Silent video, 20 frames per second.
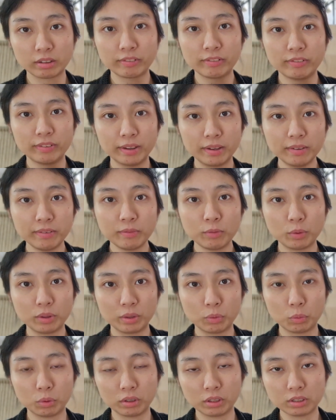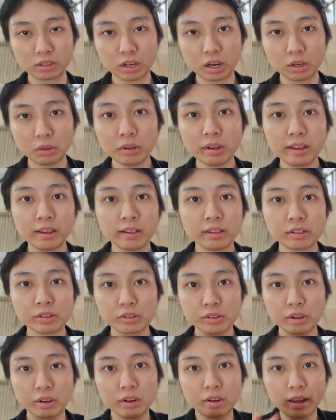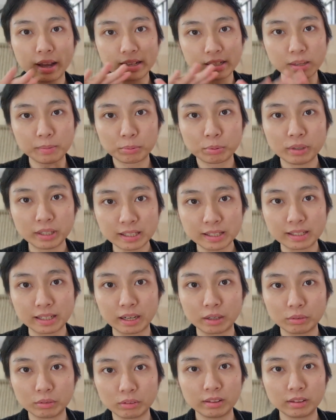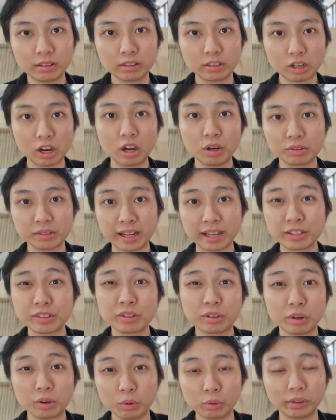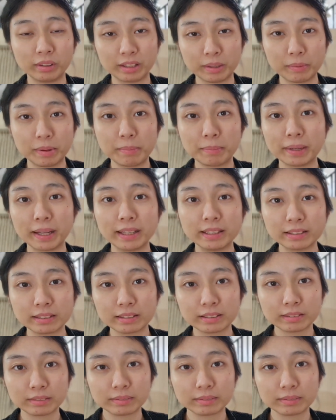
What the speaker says: fit with the wooden dowel, so as I pressed down, the dowel is actually holding them in place.